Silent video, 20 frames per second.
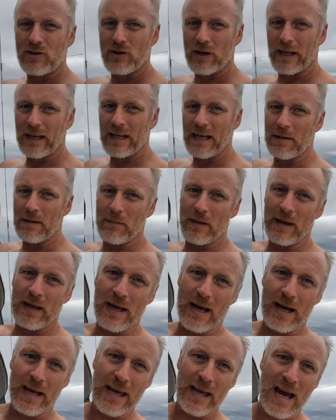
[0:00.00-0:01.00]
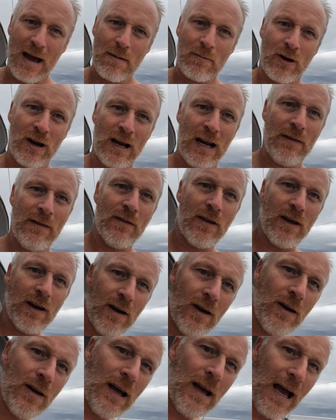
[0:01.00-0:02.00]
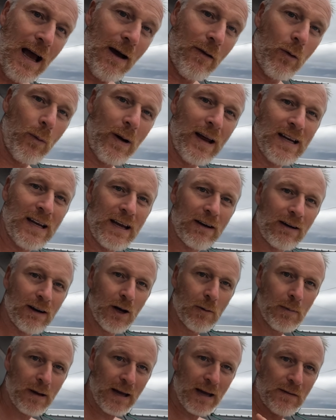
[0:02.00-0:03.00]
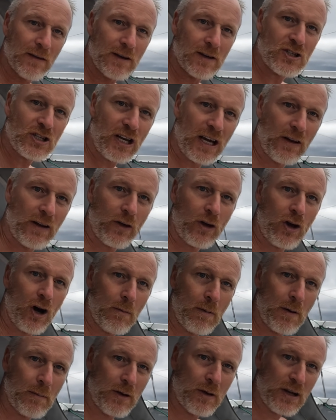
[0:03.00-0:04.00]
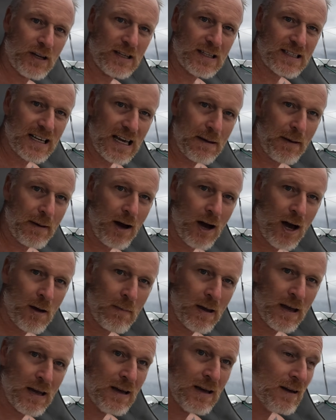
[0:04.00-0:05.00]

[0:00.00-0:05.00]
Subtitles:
try and keep the camera out of the wind here a little bit, in the shade of the cockpit. But you can see behind me